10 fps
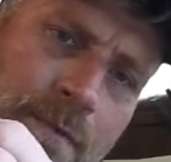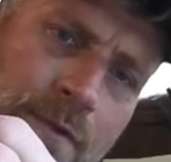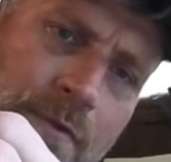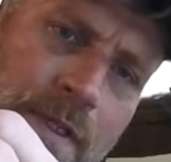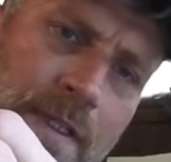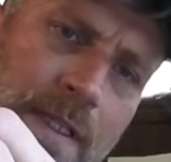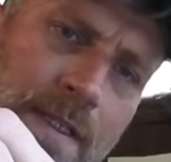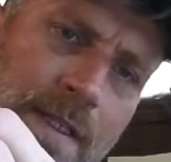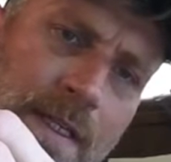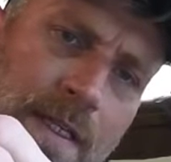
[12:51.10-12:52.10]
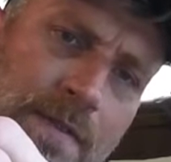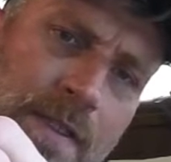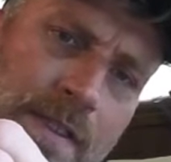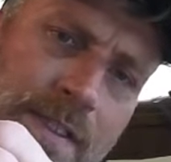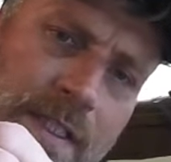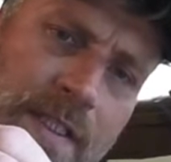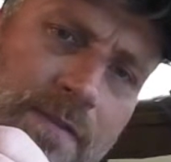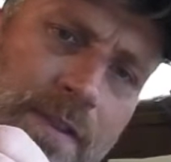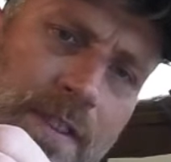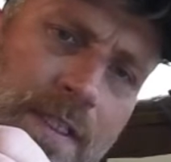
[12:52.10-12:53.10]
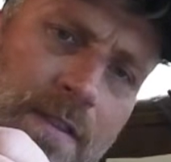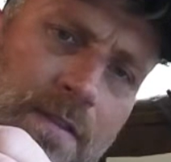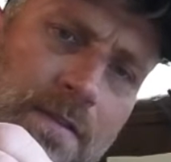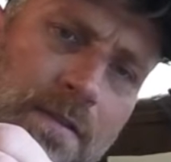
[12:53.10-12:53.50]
Shrink that down nice and evenly.